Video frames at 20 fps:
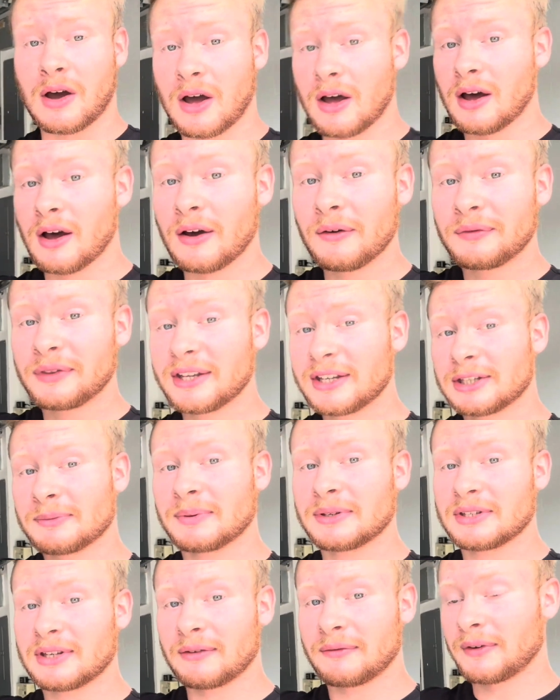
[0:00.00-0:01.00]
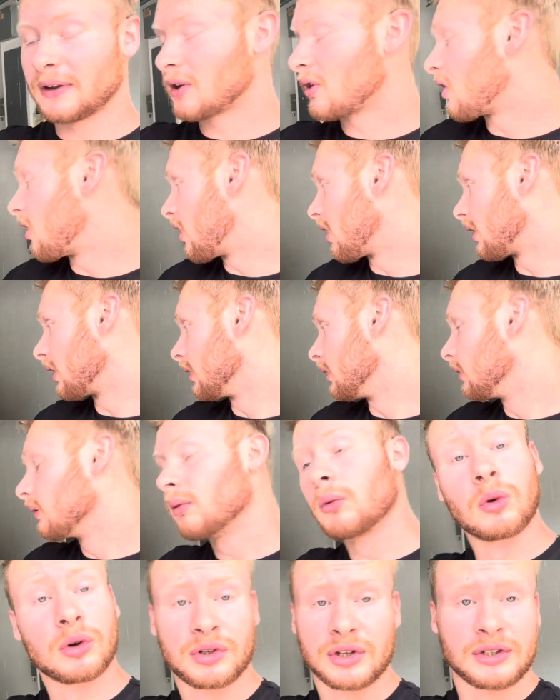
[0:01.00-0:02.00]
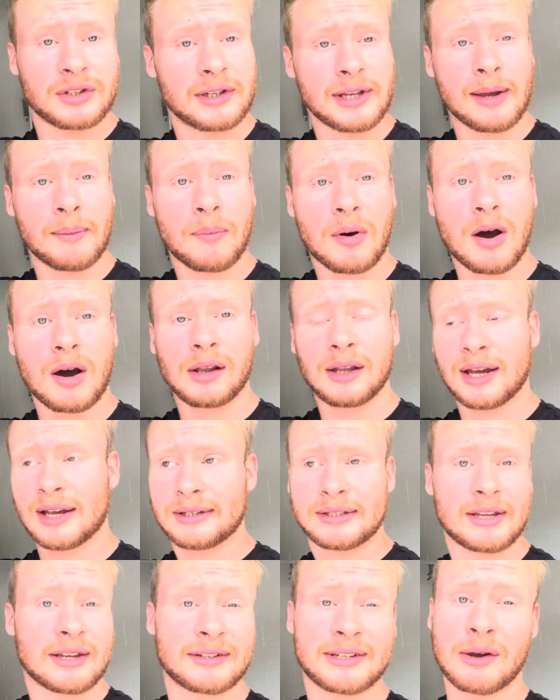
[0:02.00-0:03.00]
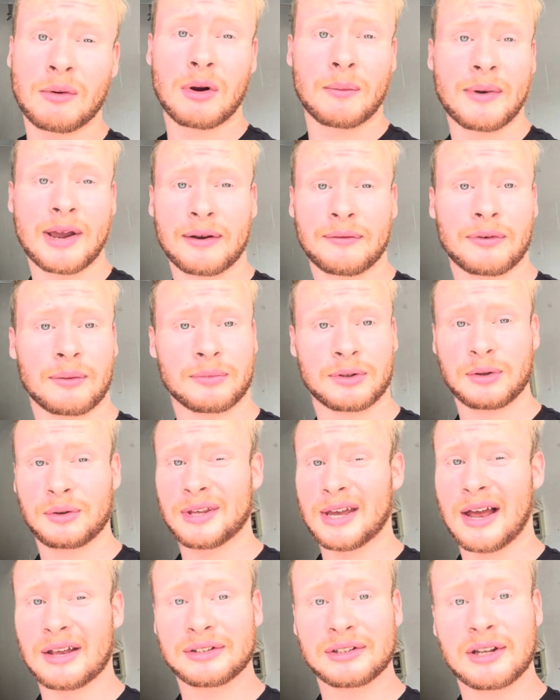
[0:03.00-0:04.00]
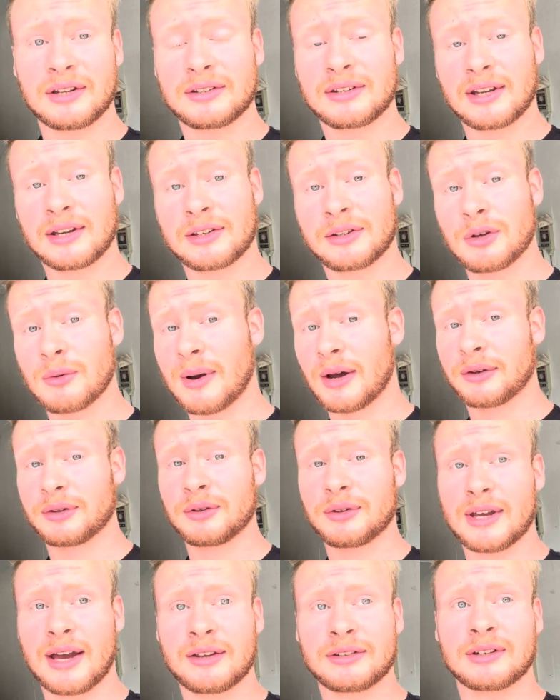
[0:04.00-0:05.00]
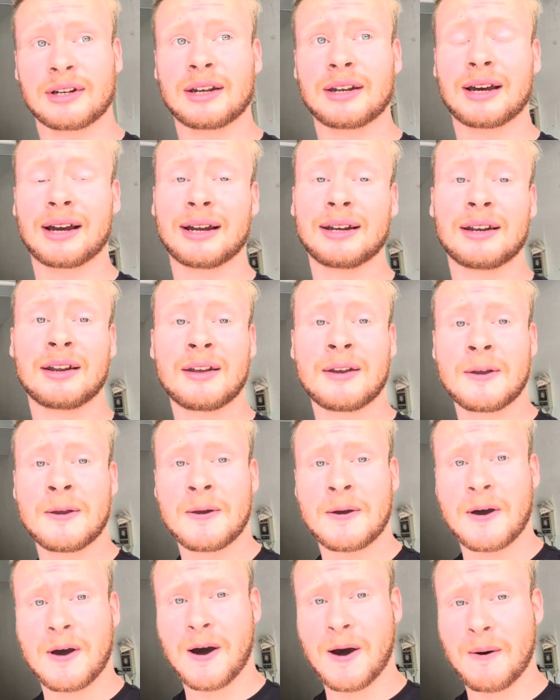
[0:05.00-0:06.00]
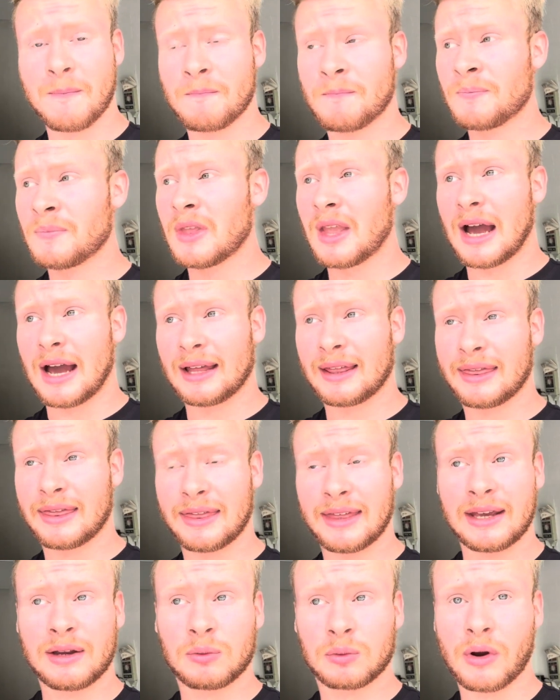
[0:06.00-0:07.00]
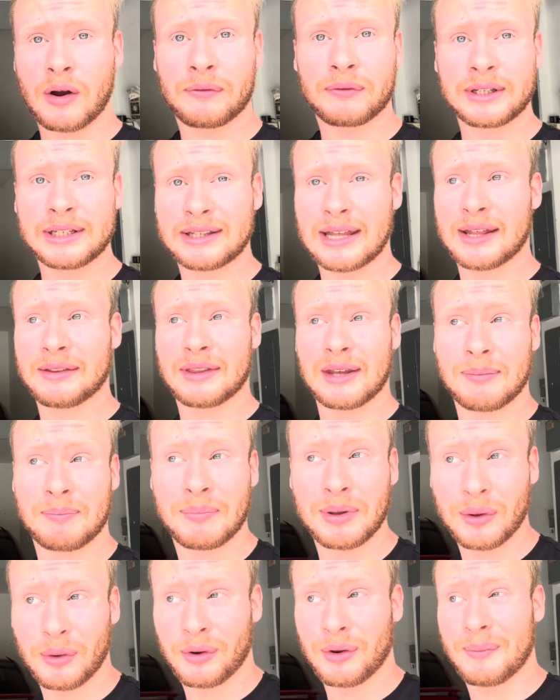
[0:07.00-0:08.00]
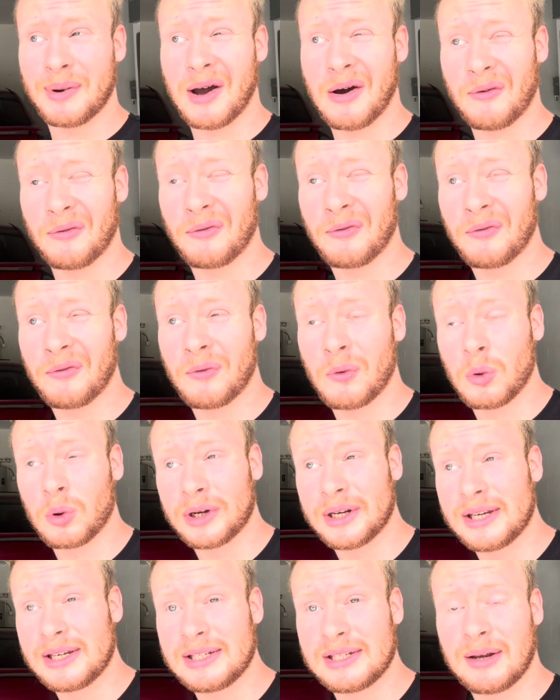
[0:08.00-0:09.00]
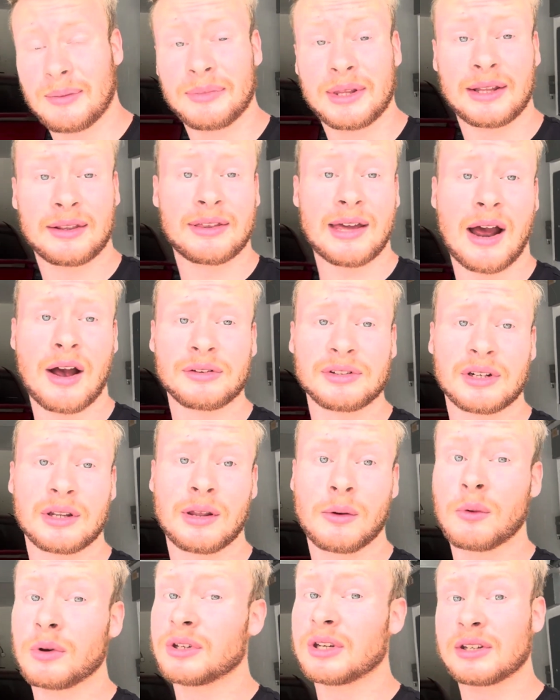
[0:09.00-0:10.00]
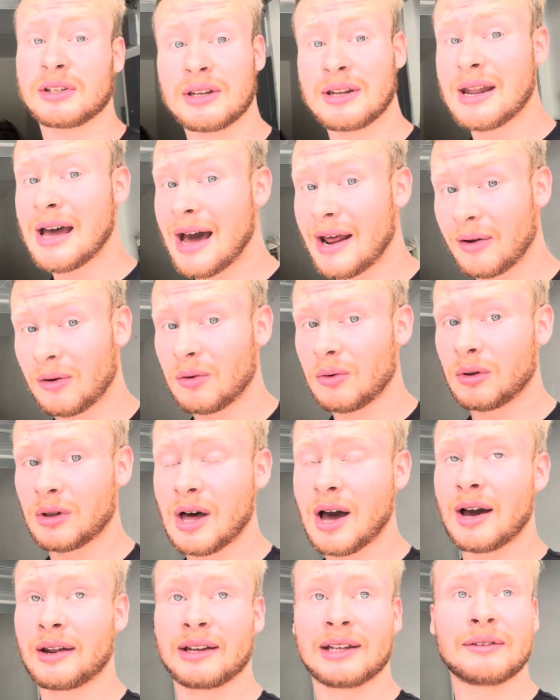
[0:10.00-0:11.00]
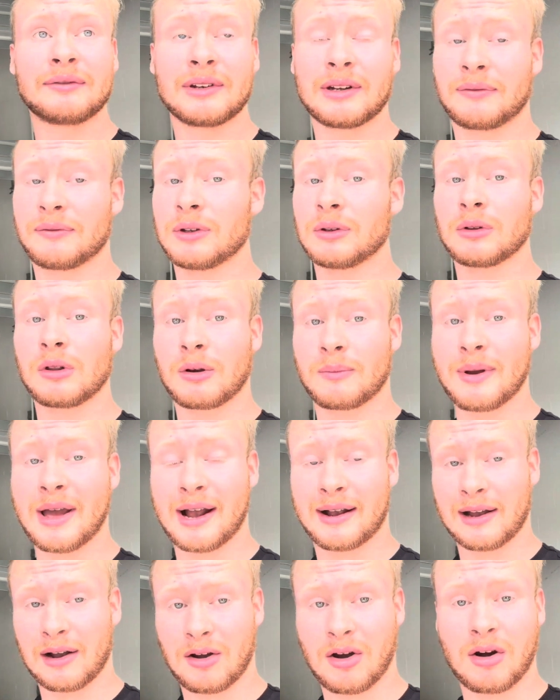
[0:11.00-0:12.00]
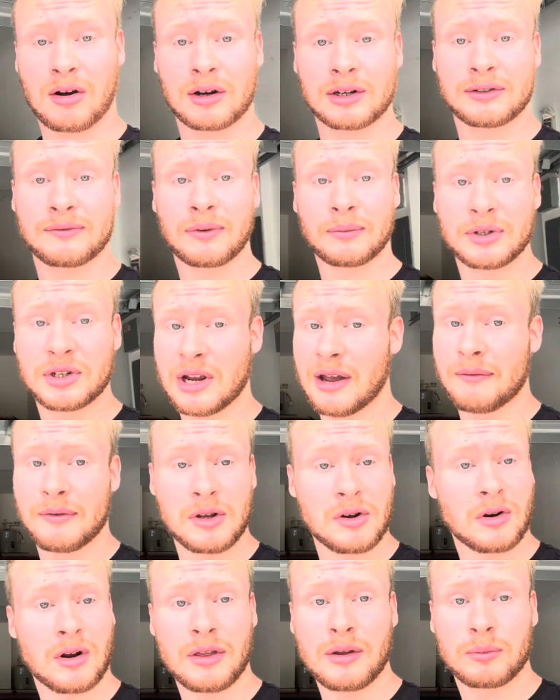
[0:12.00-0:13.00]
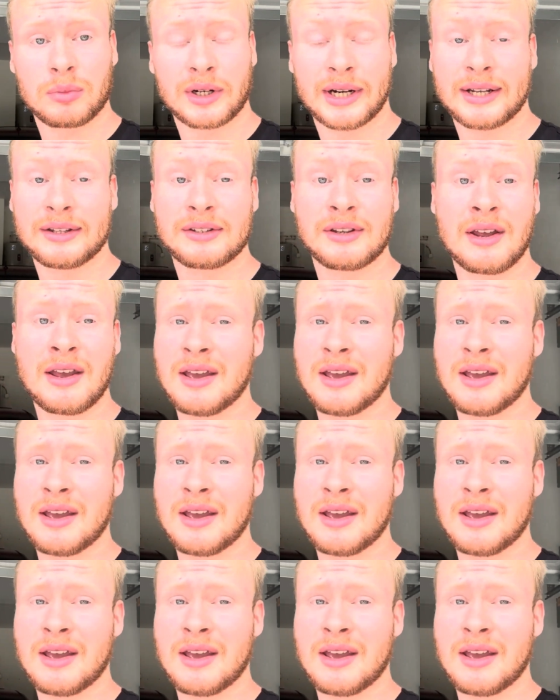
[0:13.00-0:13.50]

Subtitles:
of this specific car, or just the Impala, it says they were made from 2006 to about 2009. I think roughly that they build about 40 something thousand of them, which is not a whole lot. Even if you look back at cars from Chevy or other brands